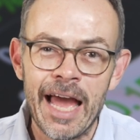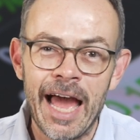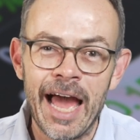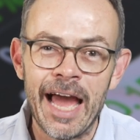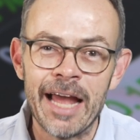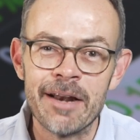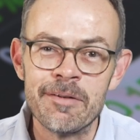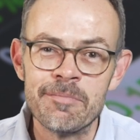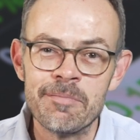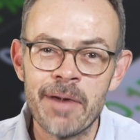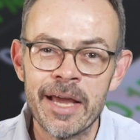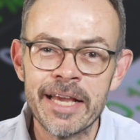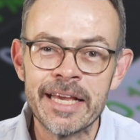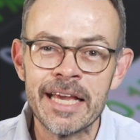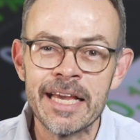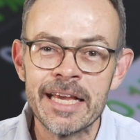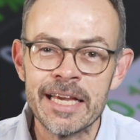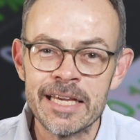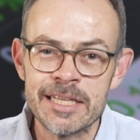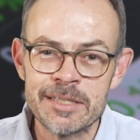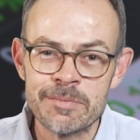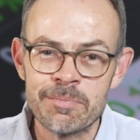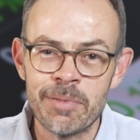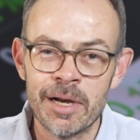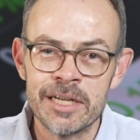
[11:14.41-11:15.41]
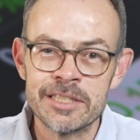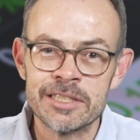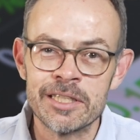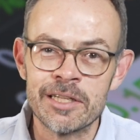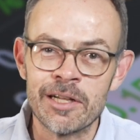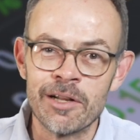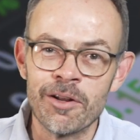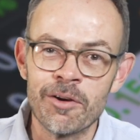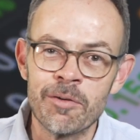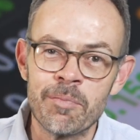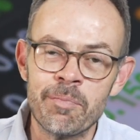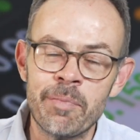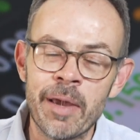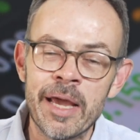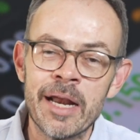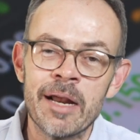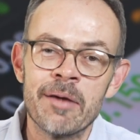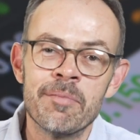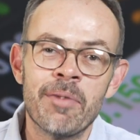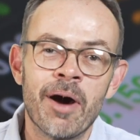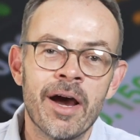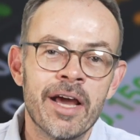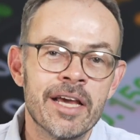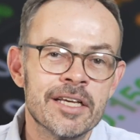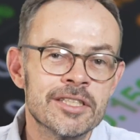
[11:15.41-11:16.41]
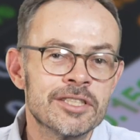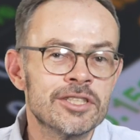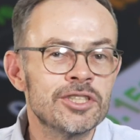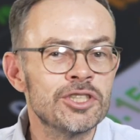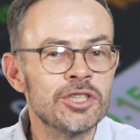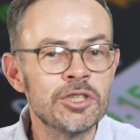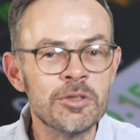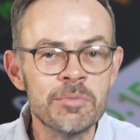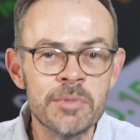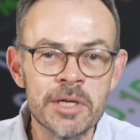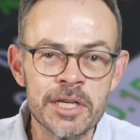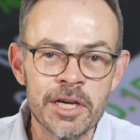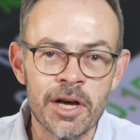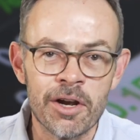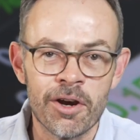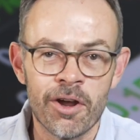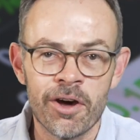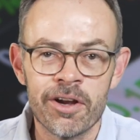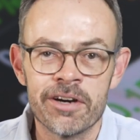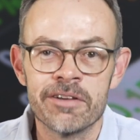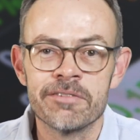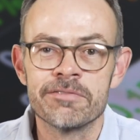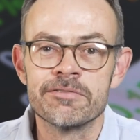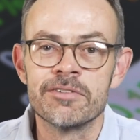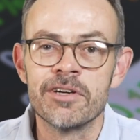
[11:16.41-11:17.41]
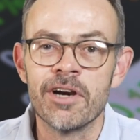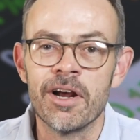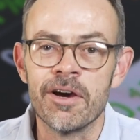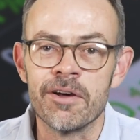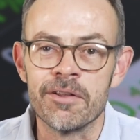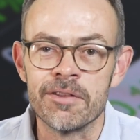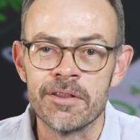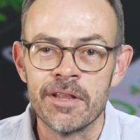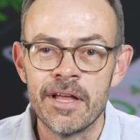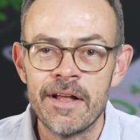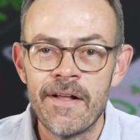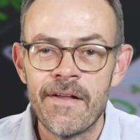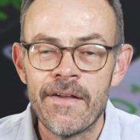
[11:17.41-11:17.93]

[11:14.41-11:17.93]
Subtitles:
and making his budget look better by assuming a lot of growth.